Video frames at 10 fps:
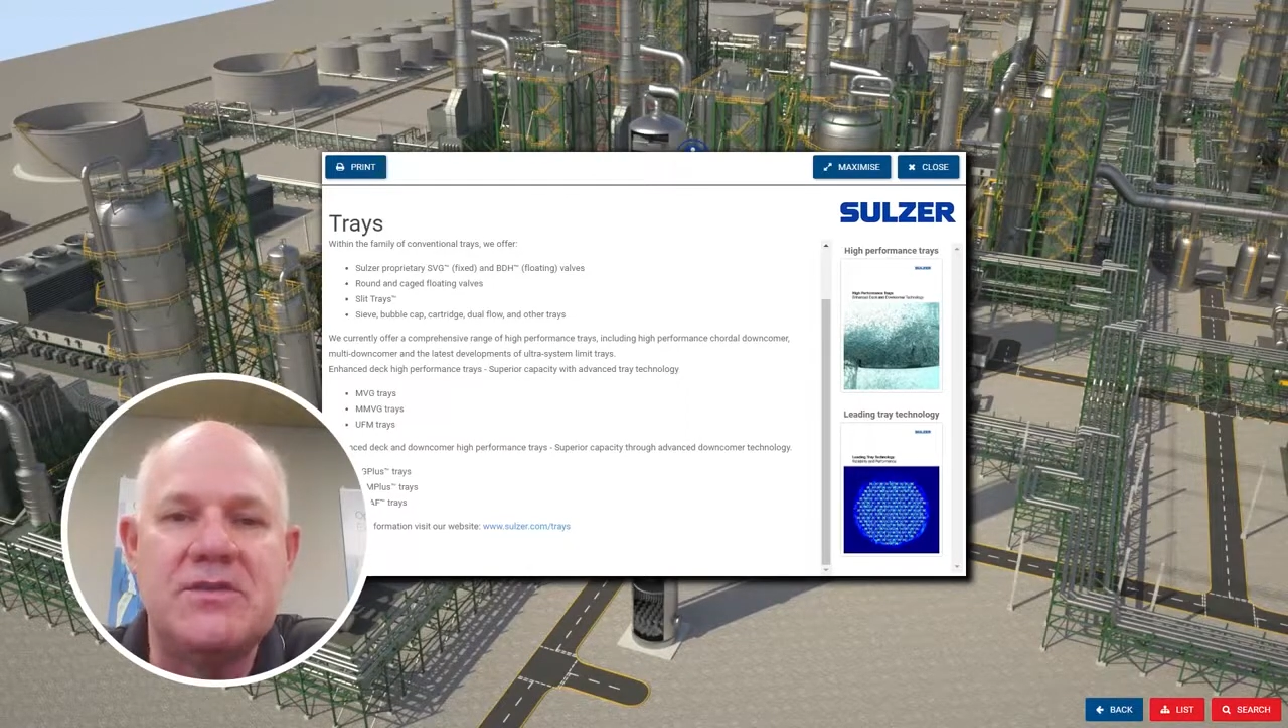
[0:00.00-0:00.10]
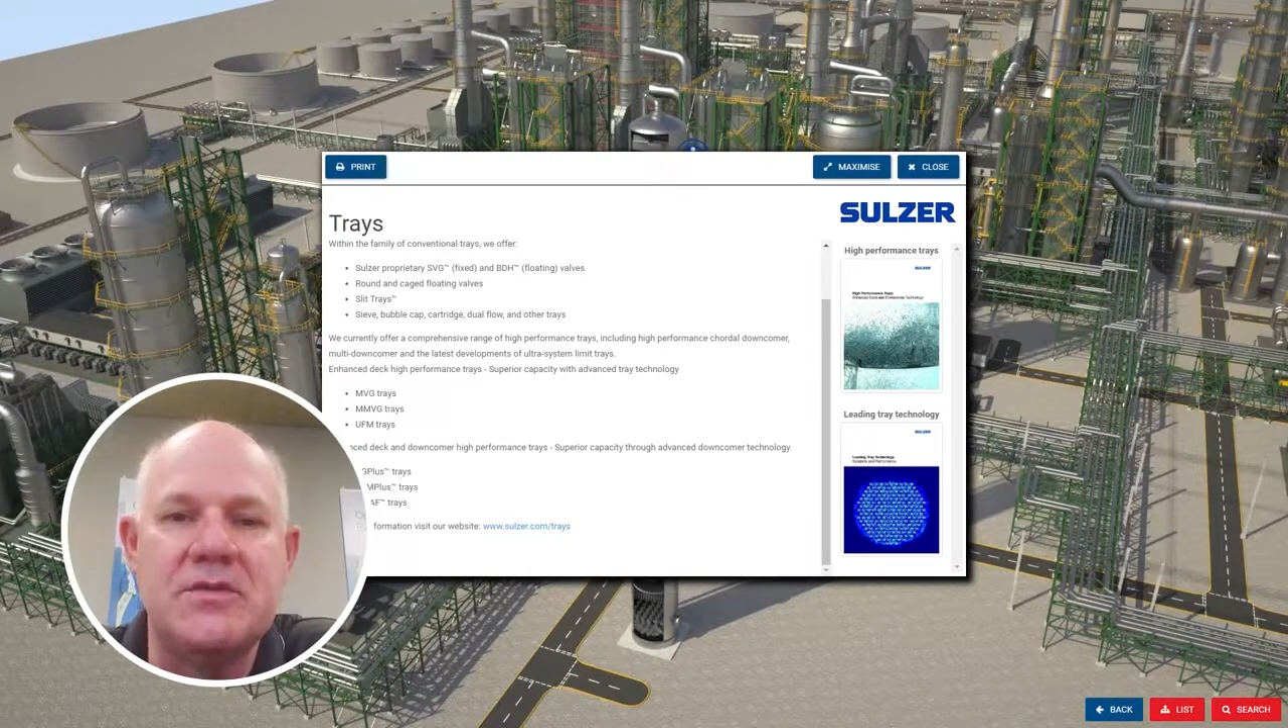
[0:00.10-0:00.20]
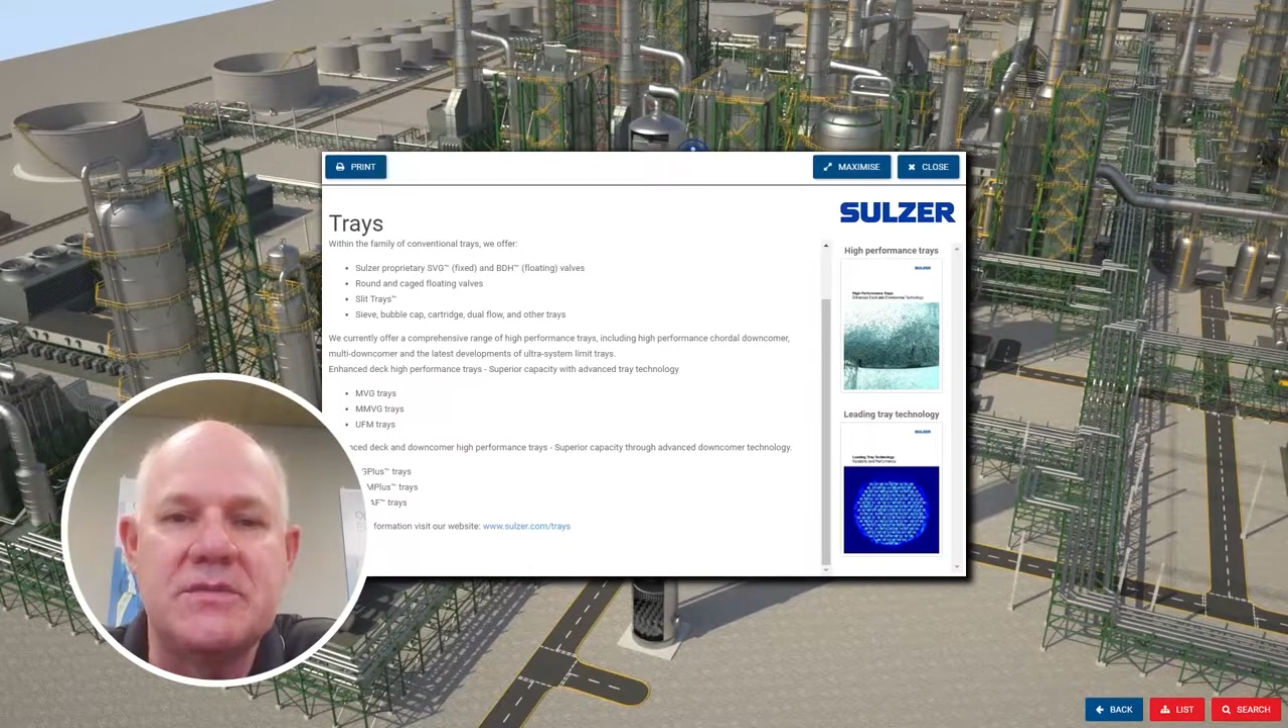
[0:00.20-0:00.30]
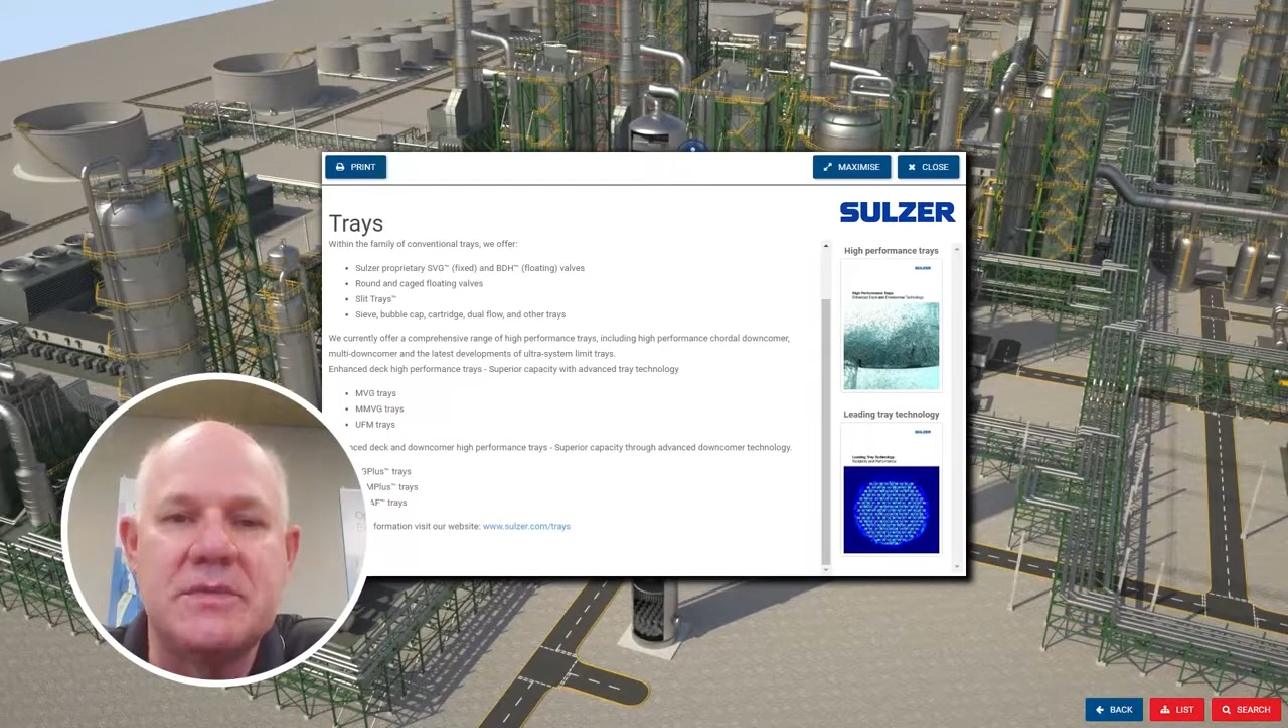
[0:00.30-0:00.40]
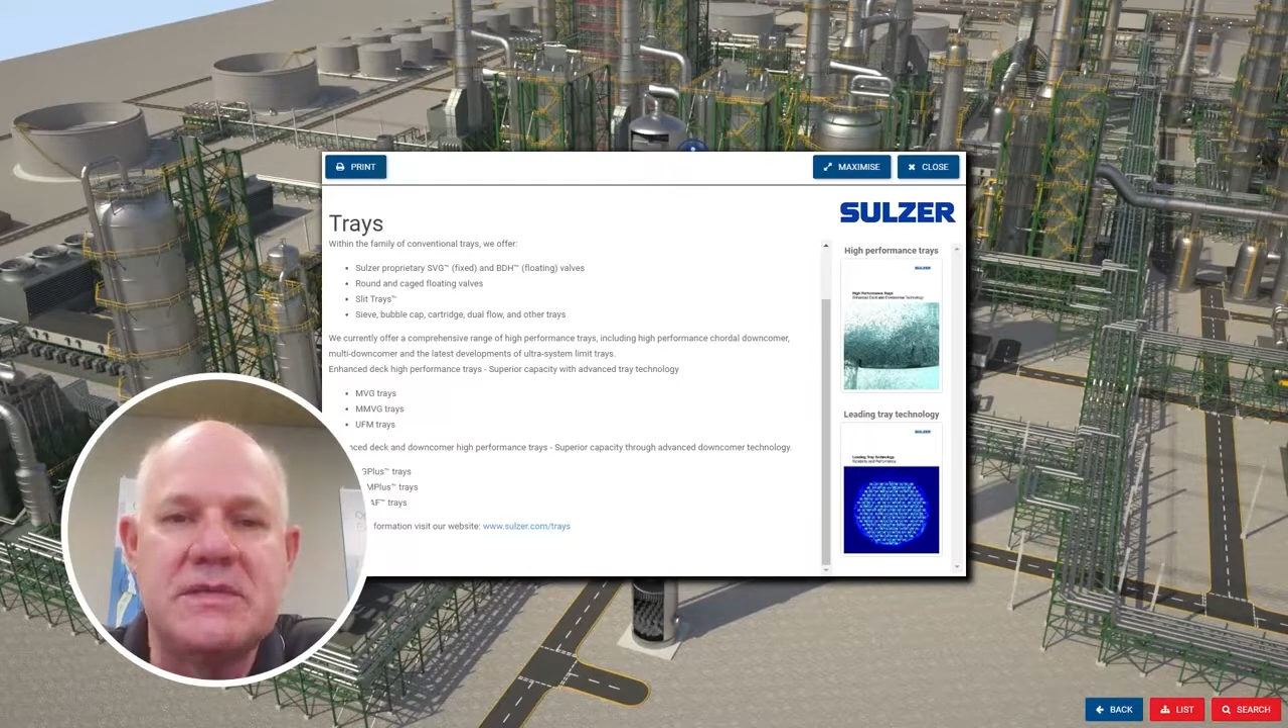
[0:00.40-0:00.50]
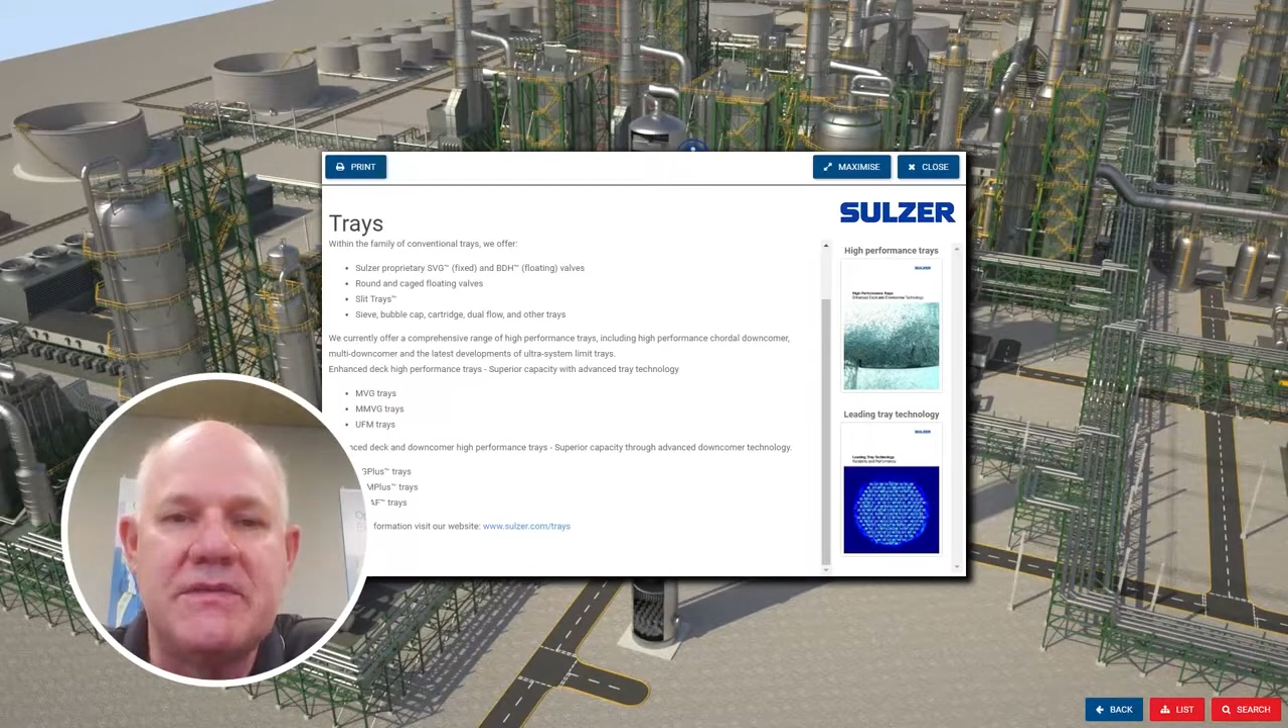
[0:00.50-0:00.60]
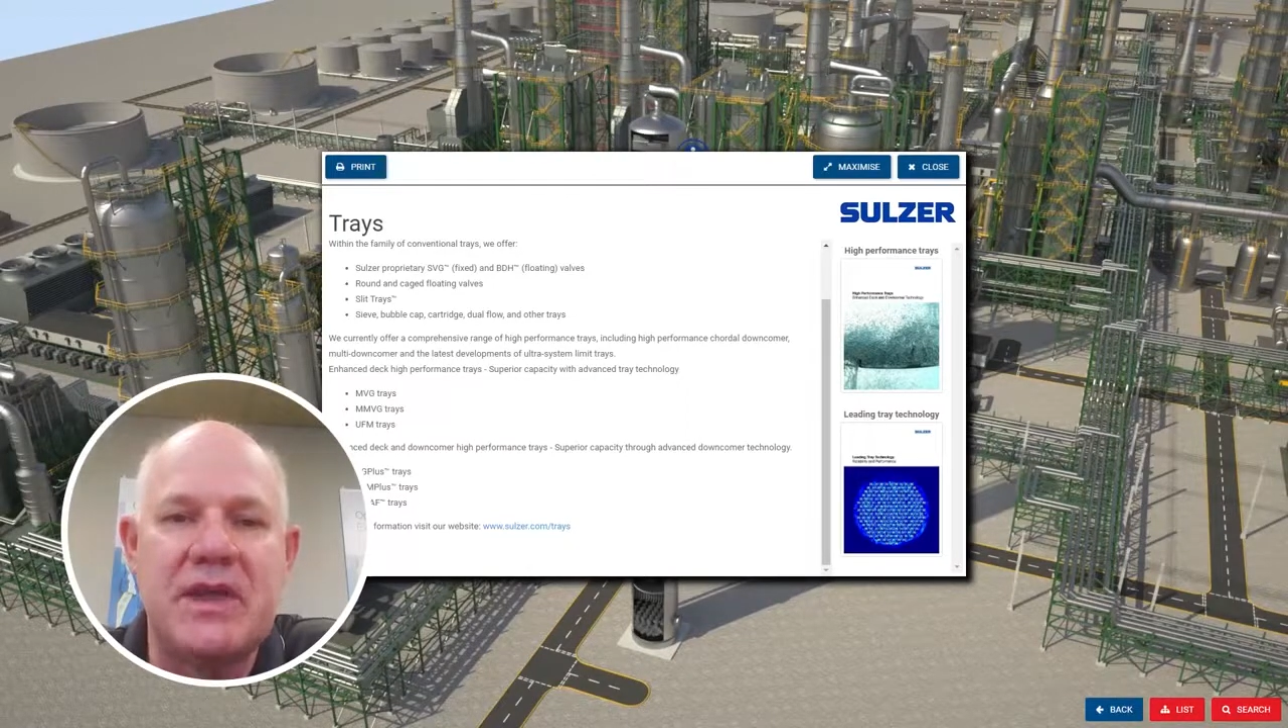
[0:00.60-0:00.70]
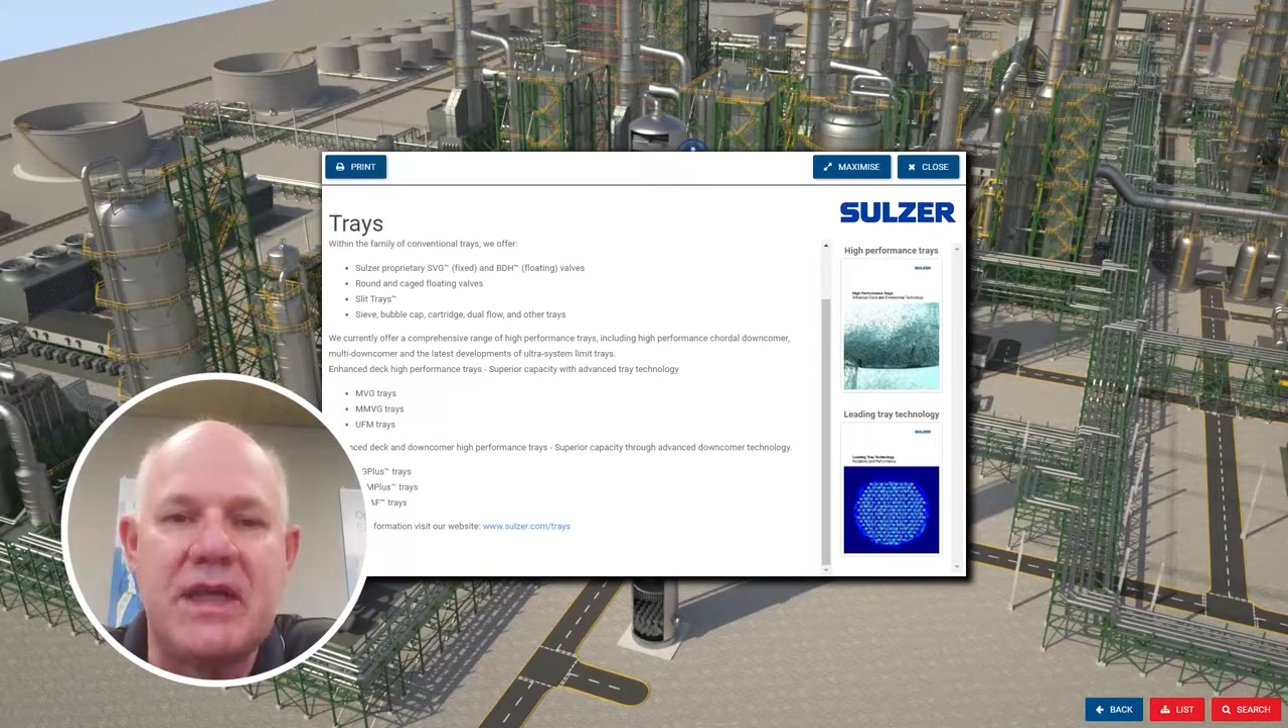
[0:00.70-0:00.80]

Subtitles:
your specific